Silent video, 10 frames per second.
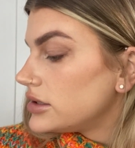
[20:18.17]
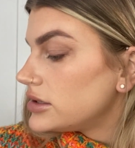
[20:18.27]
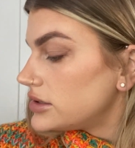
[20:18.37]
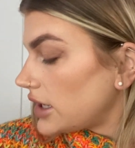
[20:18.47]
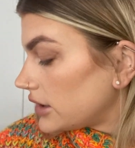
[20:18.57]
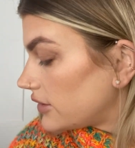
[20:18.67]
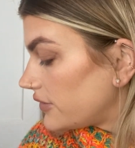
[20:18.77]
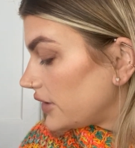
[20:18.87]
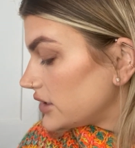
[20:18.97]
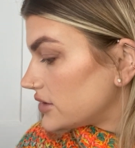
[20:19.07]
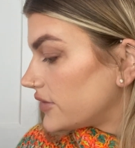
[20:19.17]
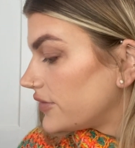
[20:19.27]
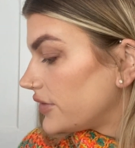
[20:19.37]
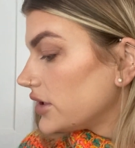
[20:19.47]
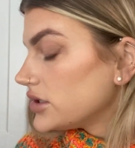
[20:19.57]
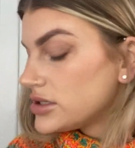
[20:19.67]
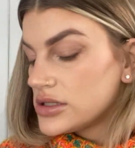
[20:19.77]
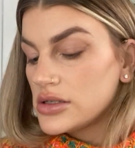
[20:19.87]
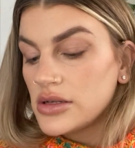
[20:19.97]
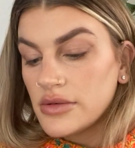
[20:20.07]
set the face
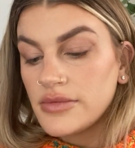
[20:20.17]
first.